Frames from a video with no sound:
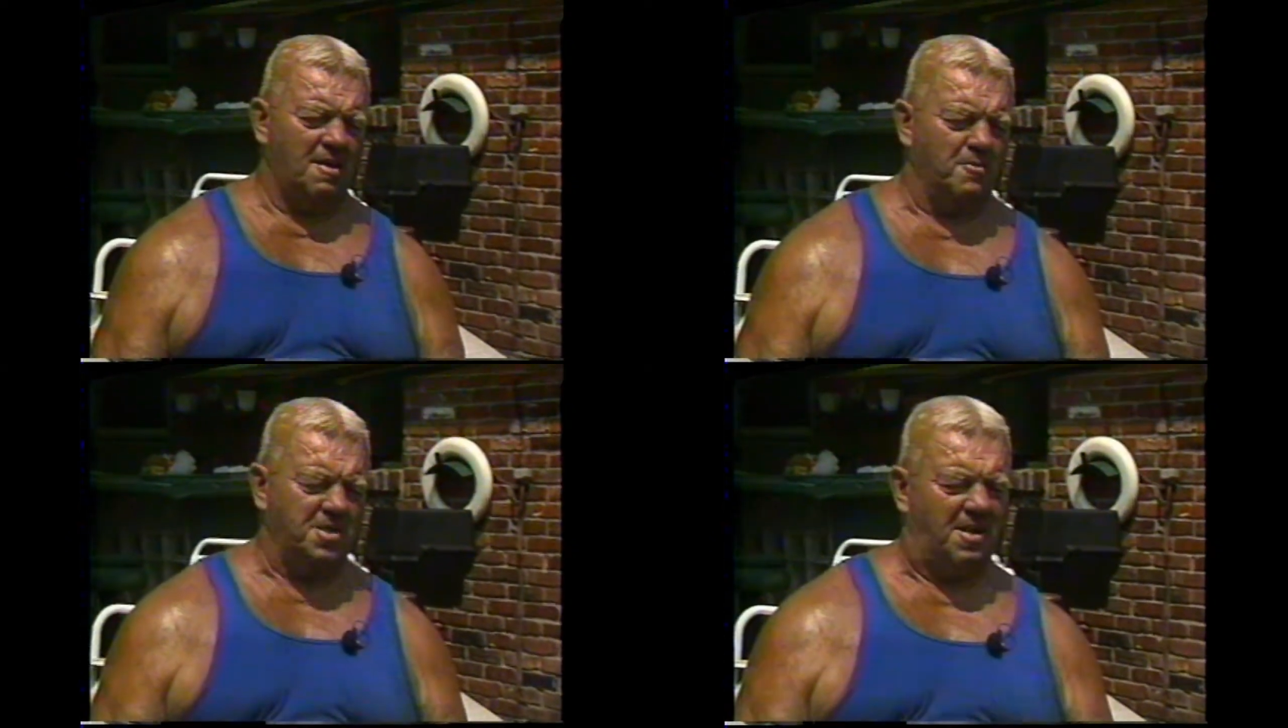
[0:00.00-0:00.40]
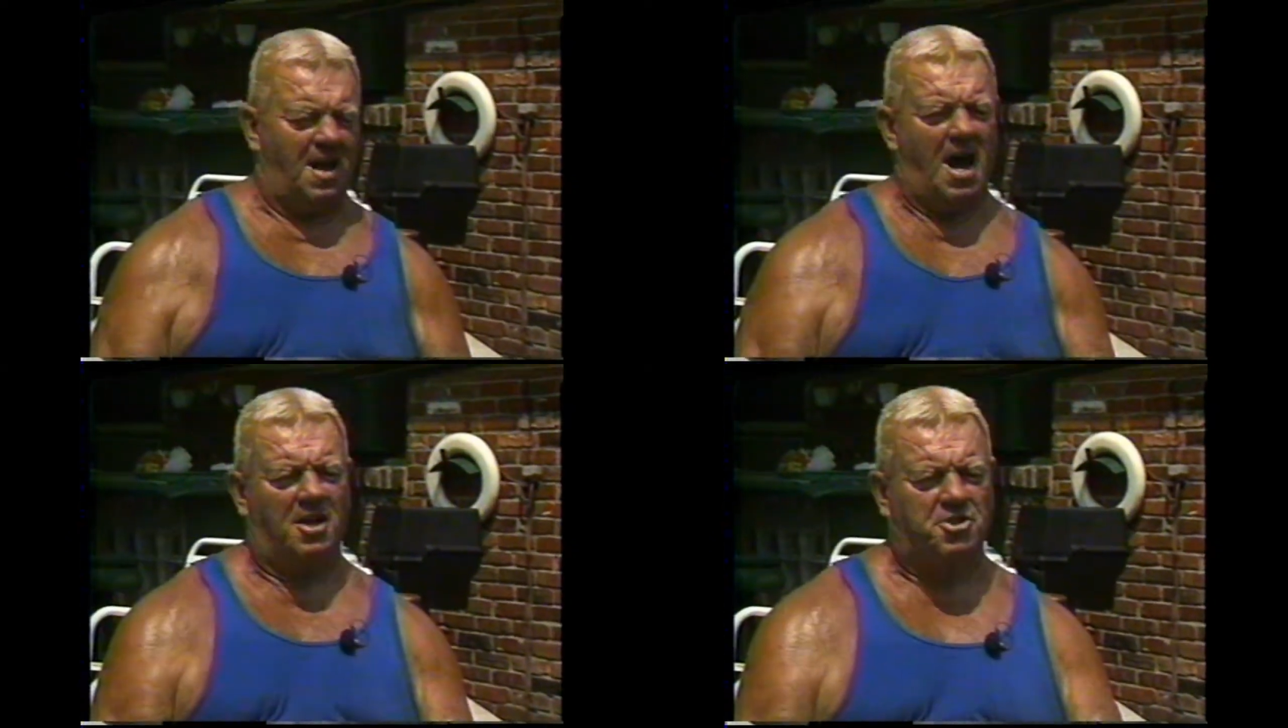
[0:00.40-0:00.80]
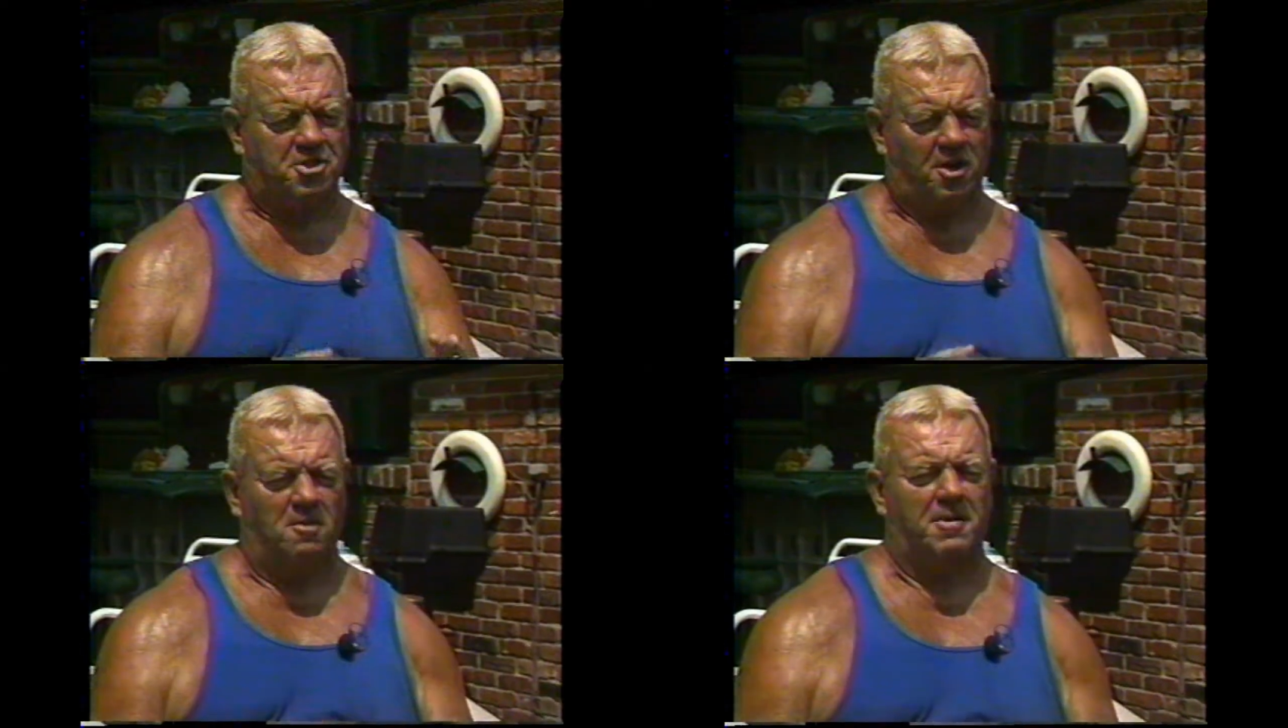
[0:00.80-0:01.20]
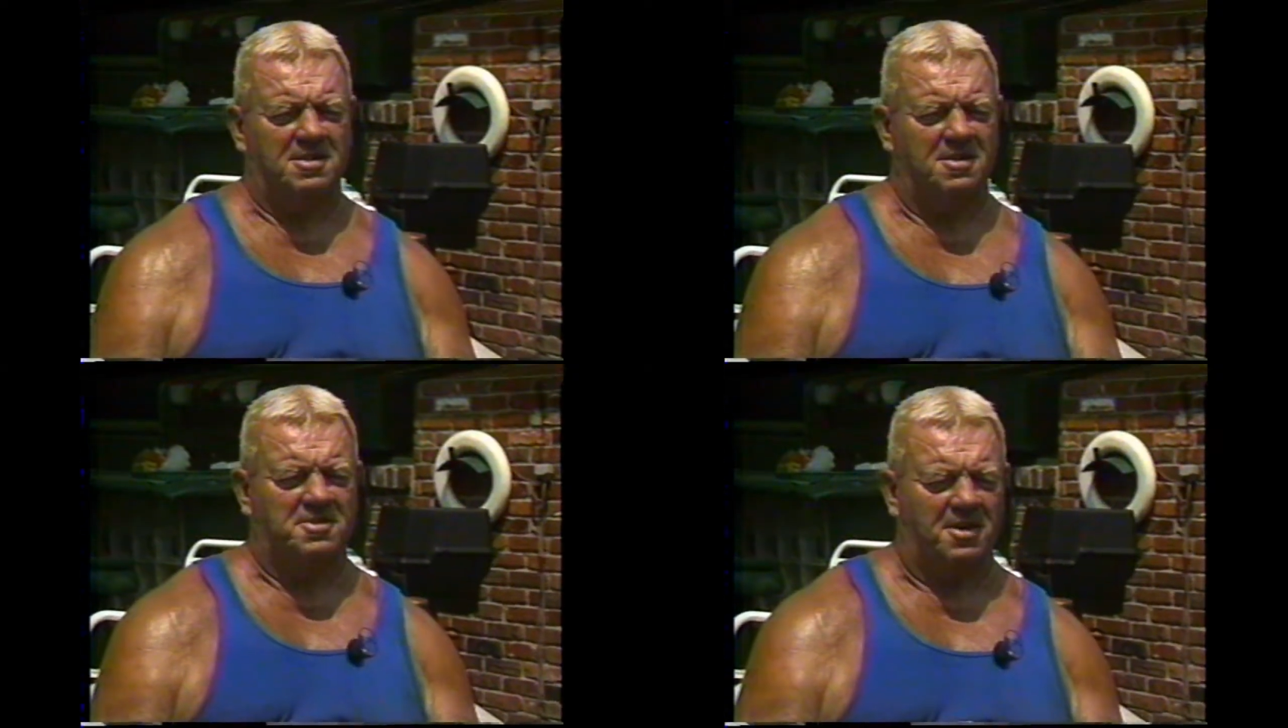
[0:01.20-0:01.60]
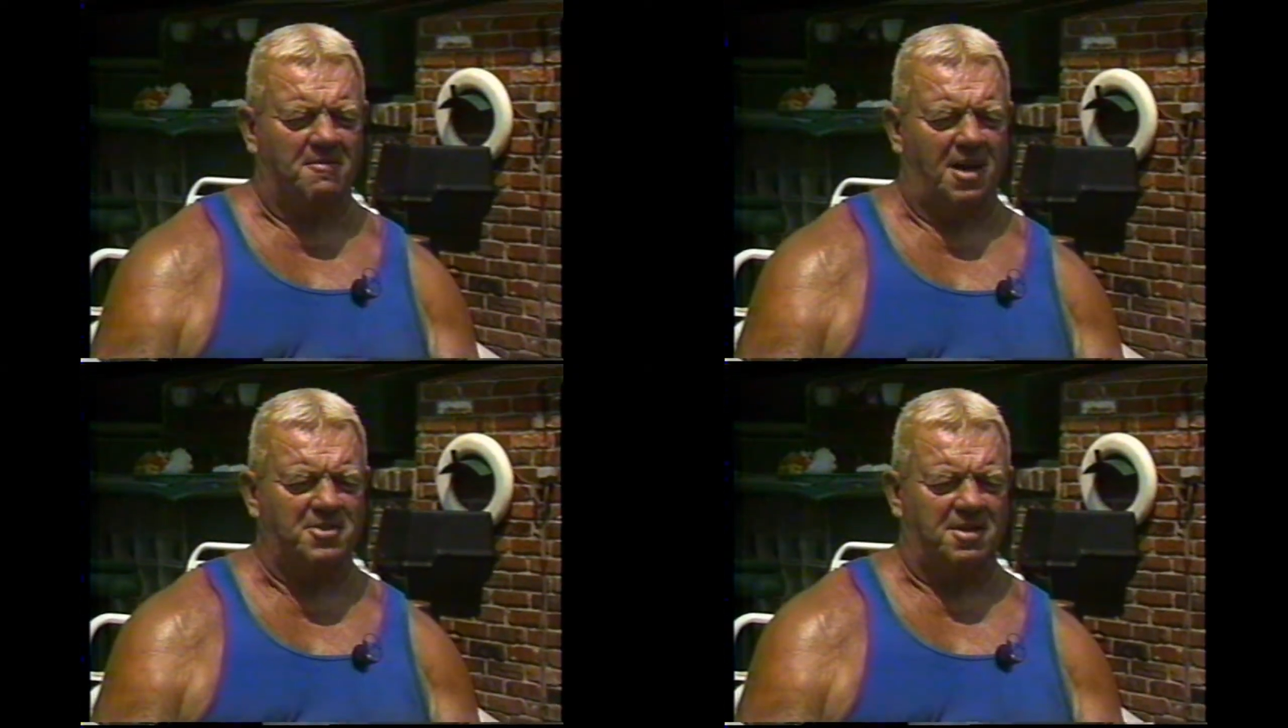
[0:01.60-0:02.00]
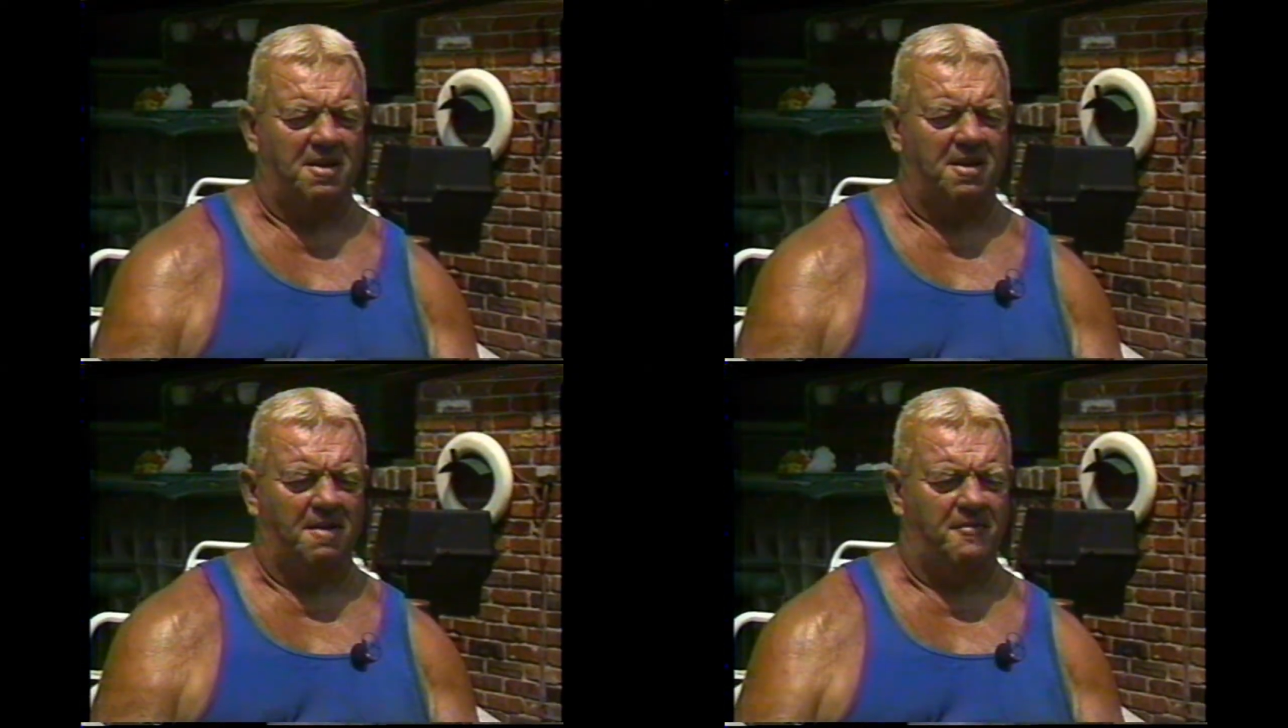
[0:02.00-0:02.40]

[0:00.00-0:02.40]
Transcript: There was a lot of show business in wrestling.